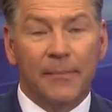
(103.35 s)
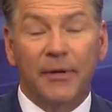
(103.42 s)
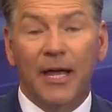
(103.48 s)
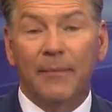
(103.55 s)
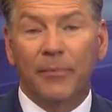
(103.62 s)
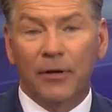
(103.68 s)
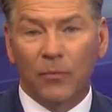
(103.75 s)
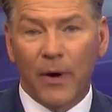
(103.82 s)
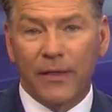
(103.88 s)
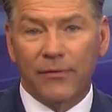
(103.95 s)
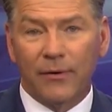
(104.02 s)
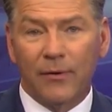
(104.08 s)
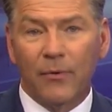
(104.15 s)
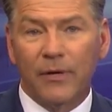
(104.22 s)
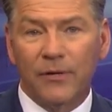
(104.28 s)
Coming up on WAAY
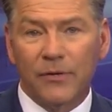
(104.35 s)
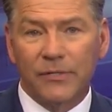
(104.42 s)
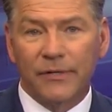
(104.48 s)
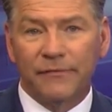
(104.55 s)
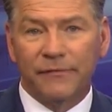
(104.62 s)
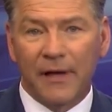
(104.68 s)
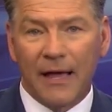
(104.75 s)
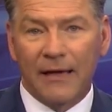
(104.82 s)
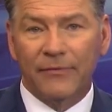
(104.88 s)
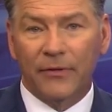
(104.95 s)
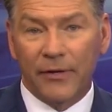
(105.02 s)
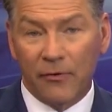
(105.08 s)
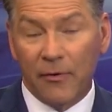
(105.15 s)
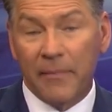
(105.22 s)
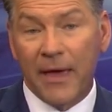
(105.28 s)
31 News at 5, you'll
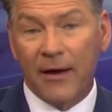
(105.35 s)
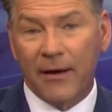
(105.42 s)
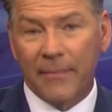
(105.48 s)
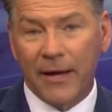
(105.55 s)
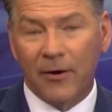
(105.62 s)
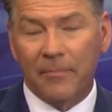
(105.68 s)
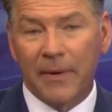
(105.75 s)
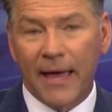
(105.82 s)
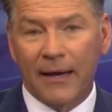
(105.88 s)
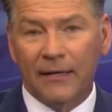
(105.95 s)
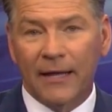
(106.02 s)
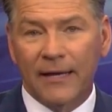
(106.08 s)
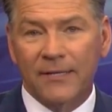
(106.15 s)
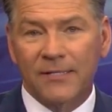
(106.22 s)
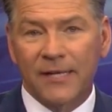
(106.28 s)
hear what Mayor
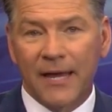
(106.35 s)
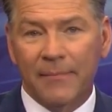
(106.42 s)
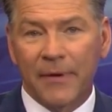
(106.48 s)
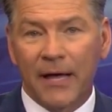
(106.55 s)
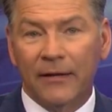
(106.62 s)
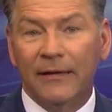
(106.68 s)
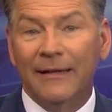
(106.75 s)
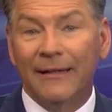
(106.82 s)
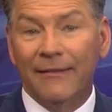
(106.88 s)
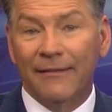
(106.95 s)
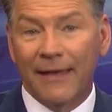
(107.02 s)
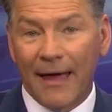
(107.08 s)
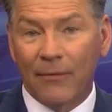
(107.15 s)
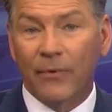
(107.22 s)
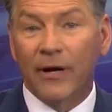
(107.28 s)
Battle had to say about
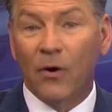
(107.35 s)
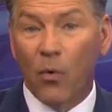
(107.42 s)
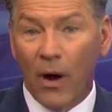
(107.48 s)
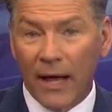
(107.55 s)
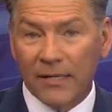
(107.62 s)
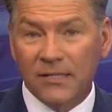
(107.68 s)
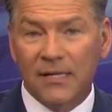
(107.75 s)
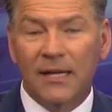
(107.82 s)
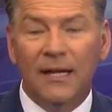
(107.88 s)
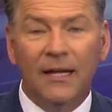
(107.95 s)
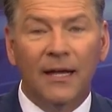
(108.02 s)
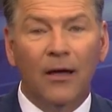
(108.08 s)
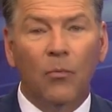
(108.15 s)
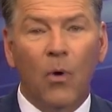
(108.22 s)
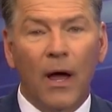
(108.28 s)
that request
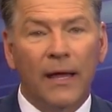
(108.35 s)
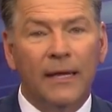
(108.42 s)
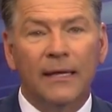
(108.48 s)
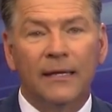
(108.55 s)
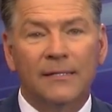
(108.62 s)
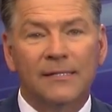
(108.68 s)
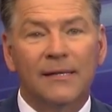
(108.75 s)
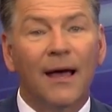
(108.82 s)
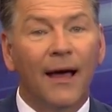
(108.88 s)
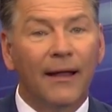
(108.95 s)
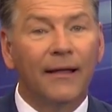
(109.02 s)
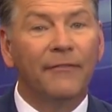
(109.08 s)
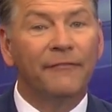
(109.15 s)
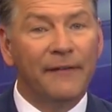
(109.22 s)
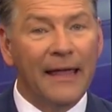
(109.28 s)
and why he is
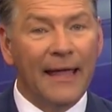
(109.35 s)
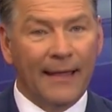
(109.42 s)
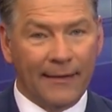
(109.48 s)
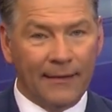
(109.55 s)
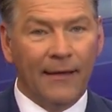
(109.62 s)
not a fan